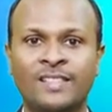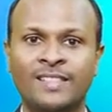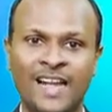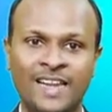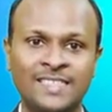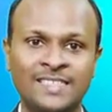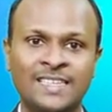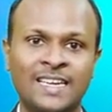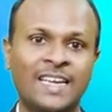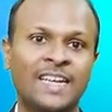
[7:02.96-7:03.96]
that is,
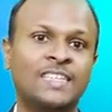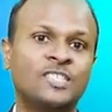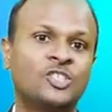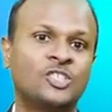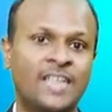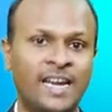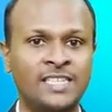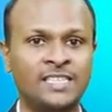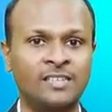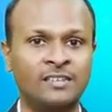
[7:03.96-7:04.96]
it is
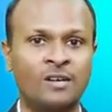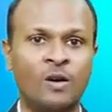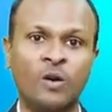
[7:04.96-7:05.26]
changing